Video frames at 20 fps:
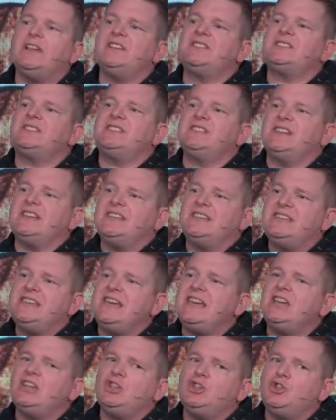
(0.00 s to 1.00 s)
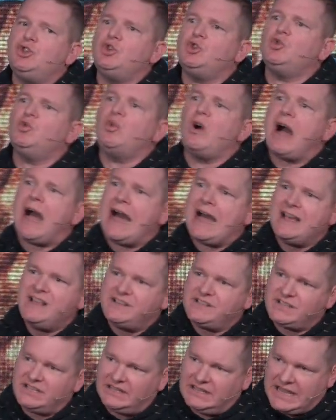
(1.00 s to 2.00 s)
is to get you
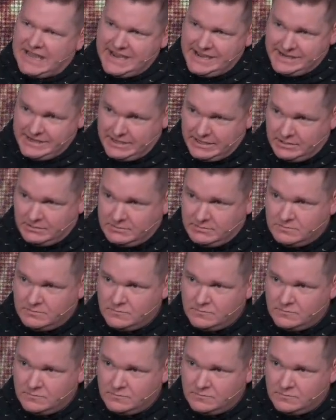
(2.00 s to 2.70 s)
isolated.